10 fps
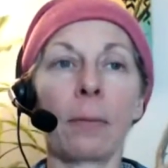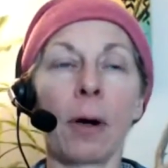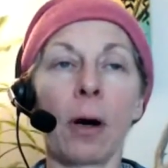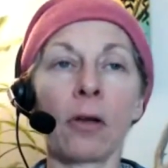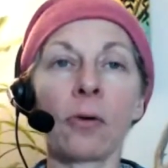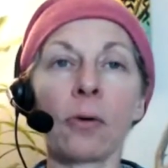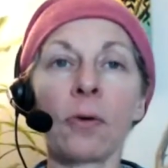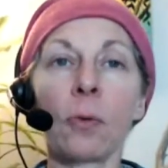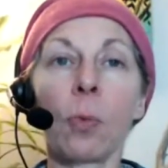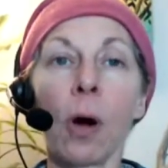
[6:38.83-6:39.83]
Also,
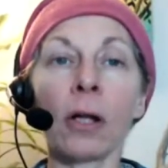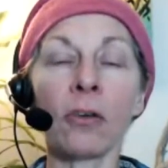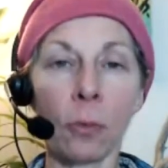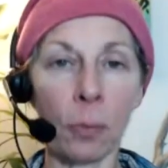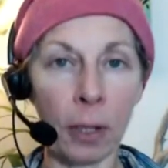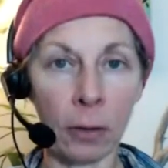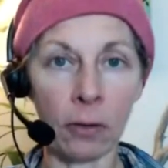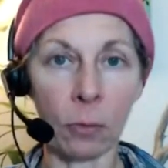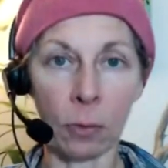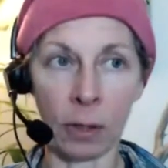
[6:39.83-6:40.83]
if you watch your
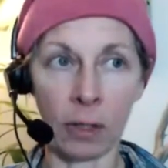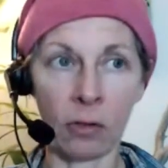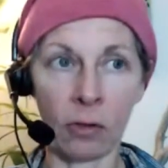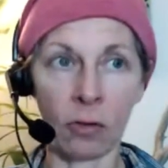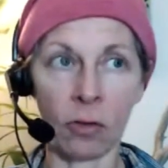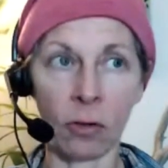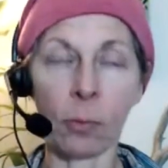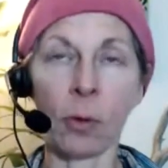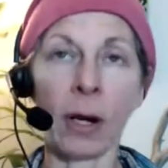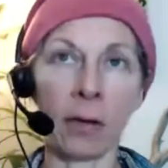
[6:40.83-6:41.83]
parents'
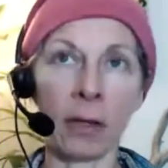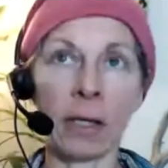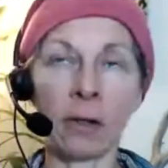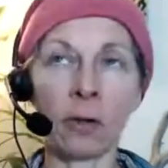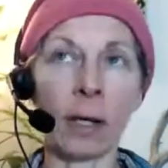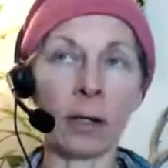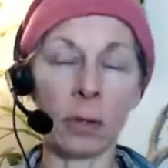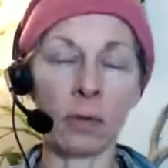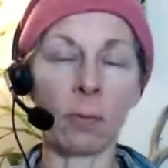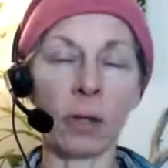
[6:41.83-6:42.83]
relationship or how they interact
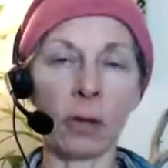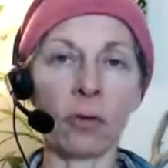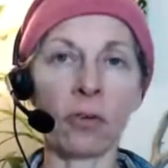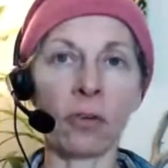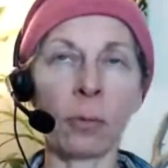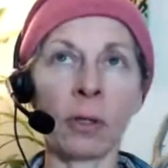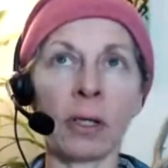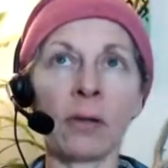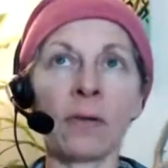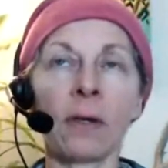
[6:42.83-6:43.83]
even with other
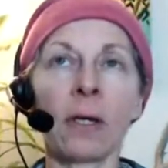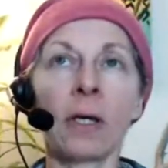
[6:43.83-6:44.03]
siblings,